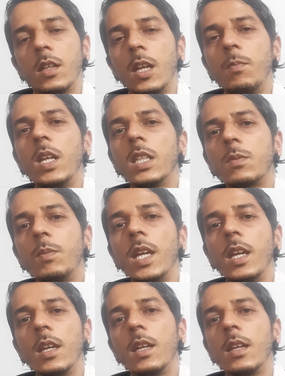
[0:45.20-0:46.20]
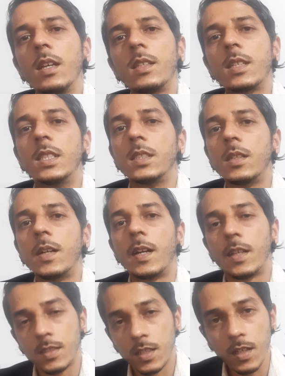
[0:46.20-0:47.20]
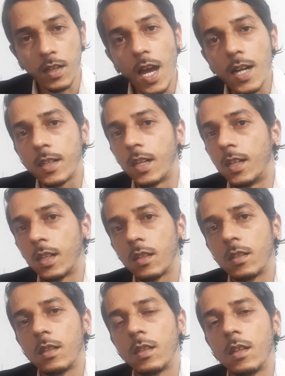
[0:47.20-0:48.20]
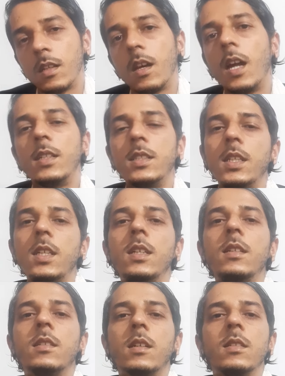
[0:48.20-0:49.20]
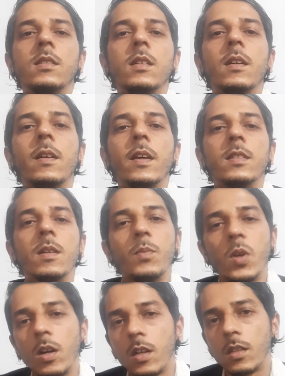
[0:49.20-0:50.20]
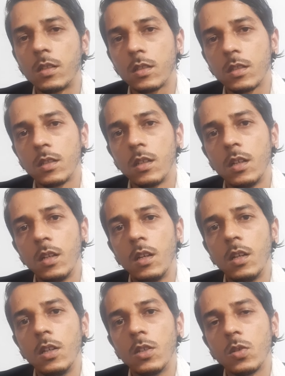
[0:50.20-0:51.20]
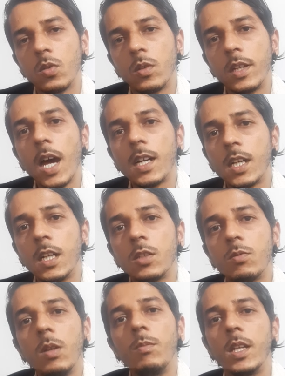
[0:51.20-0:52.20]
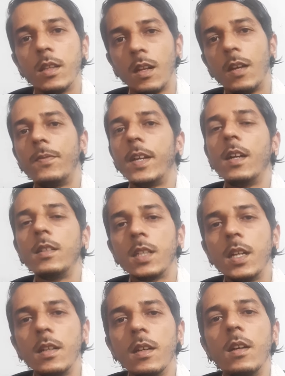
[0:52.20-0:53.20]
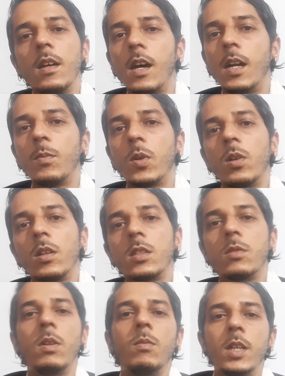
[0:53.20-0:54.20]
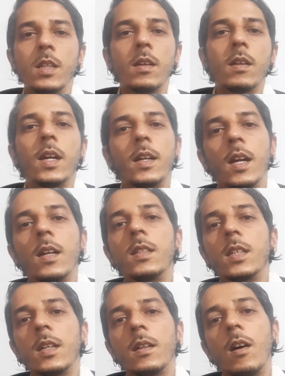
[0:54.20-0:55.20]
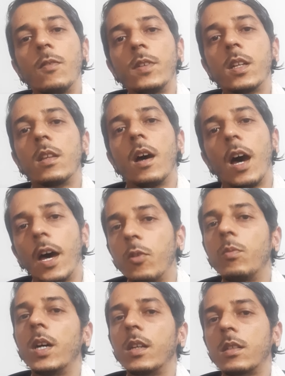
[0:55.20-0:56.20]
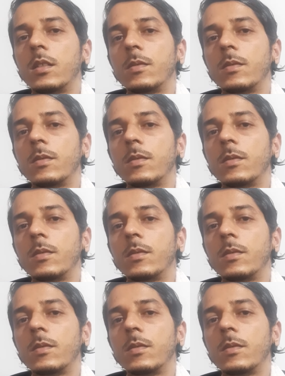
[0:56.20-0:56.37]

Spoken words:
A plus B is considered as a reactant and C is considered as a product. So reactants will be in the left hand side and products will be in the right hand side after the arrow mark.